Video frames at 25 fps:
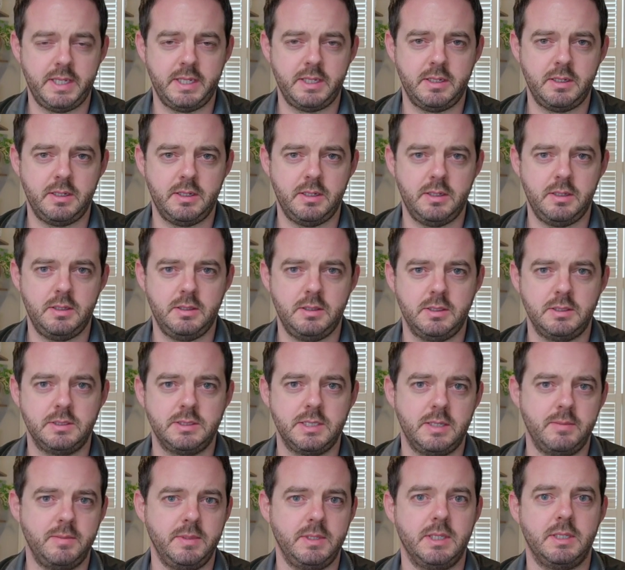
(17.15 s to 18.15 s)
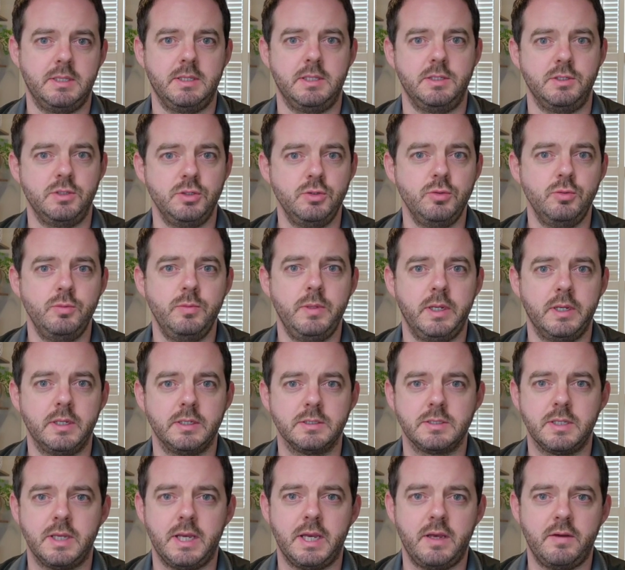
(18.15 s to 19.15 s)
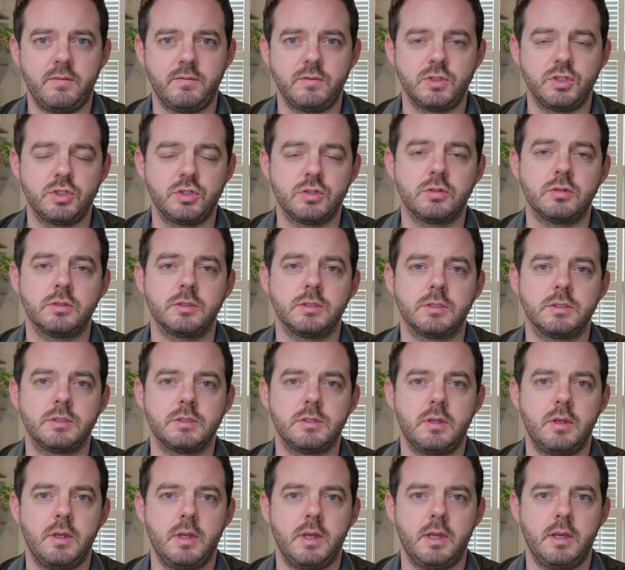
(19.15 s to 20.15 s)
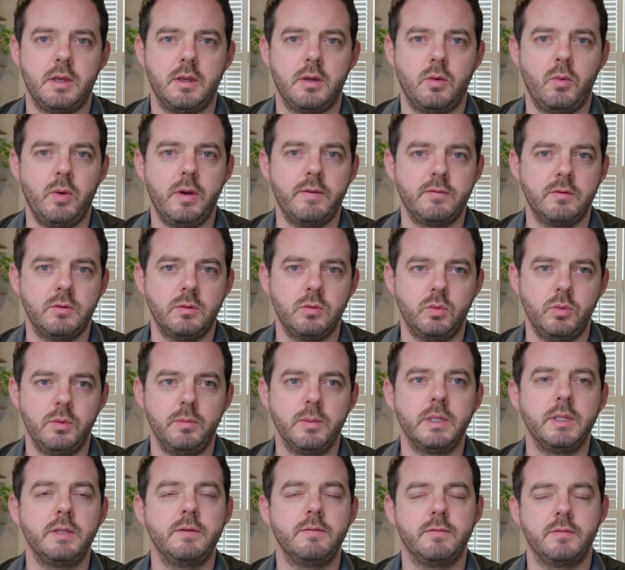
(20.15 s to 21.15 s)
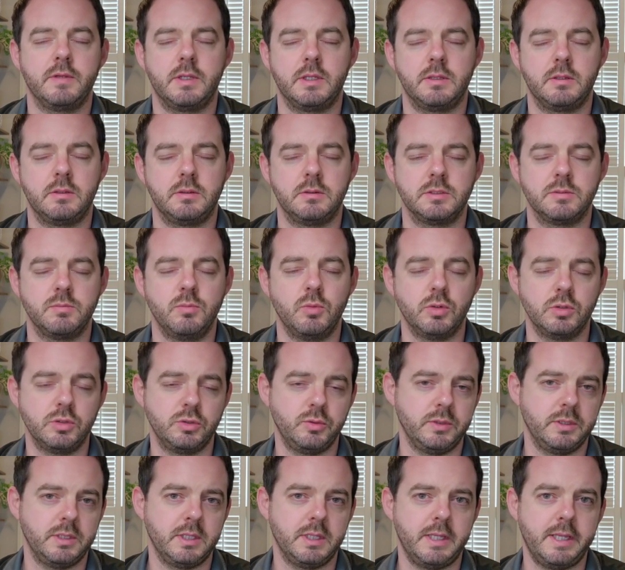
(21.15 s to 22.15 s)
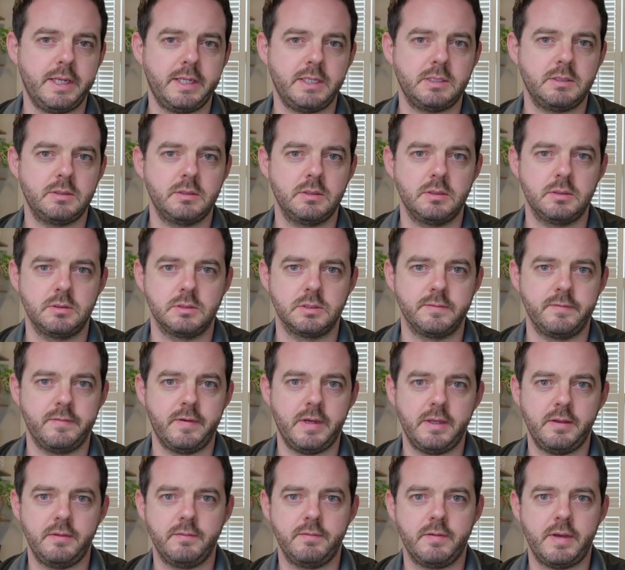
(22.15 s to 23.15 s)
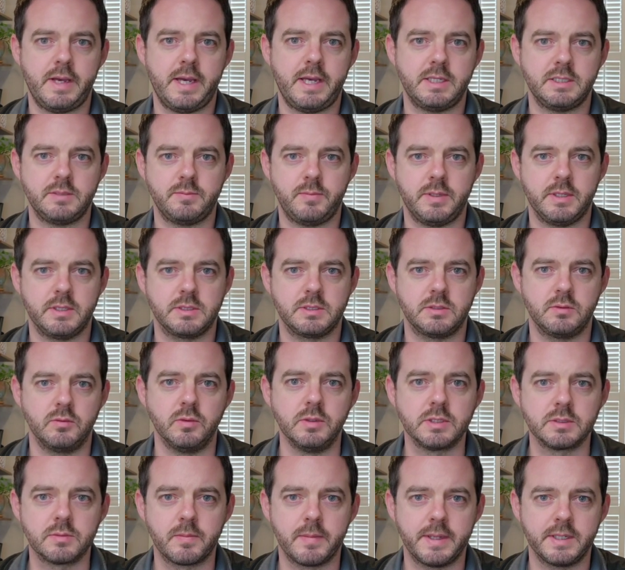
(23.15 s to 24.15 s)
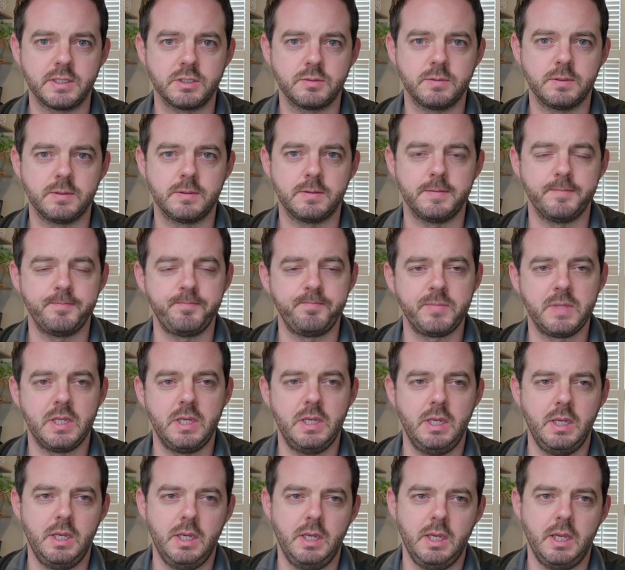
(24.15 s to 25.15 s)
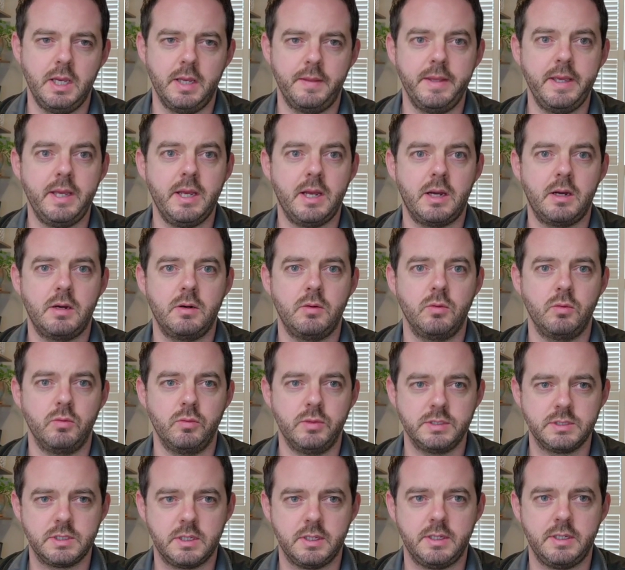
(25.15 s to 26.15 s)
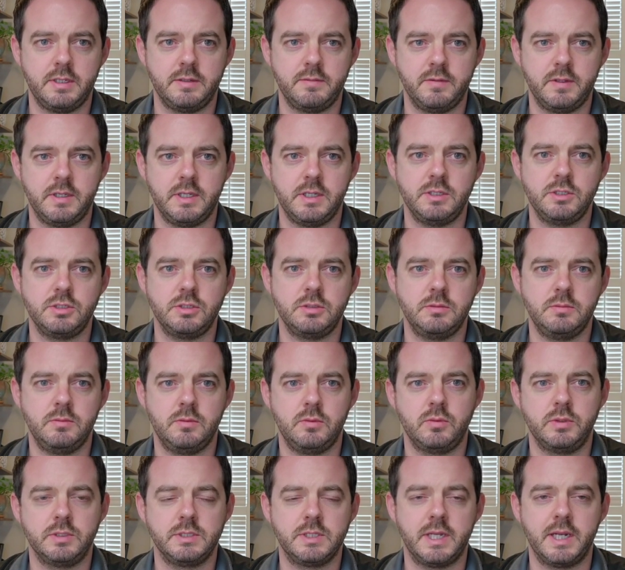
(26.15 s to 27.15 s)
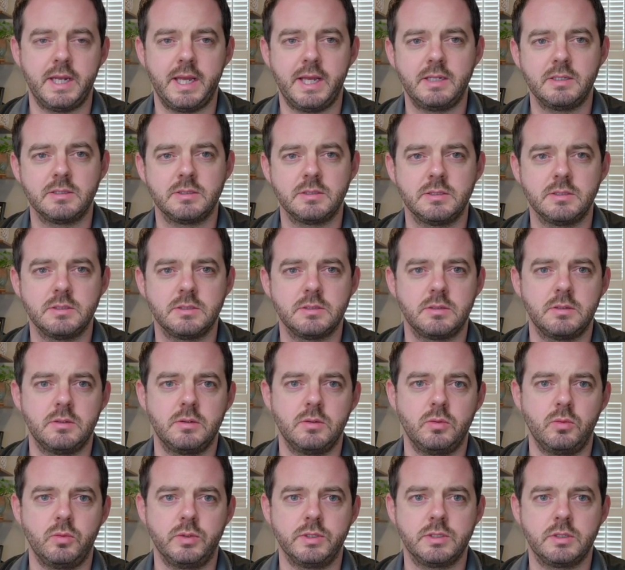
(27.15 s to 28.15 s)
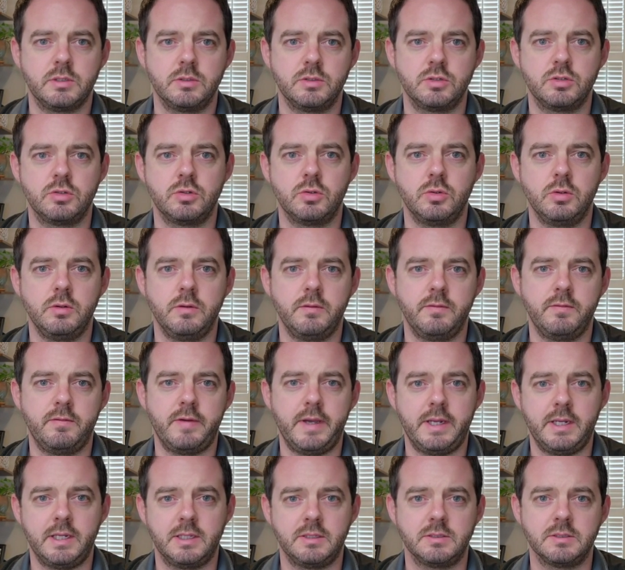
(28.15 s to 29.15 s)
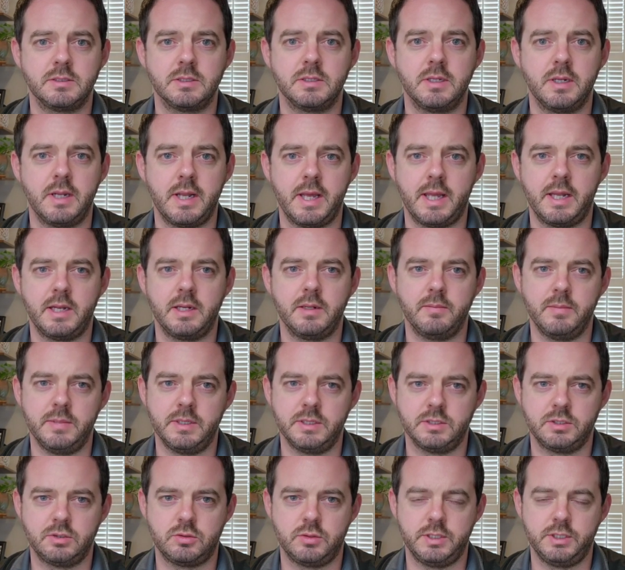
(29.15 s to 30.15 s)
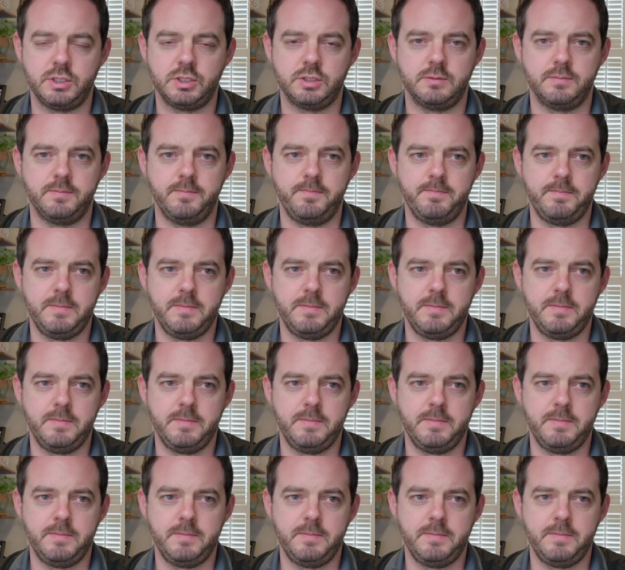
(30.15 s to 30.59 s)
And they'll tell me that they do because they have insurance. However, we believe that there's more to it than that. There's 5 aspects to risk management. They are risk identification, risk analysis, risk control, financing, and administration.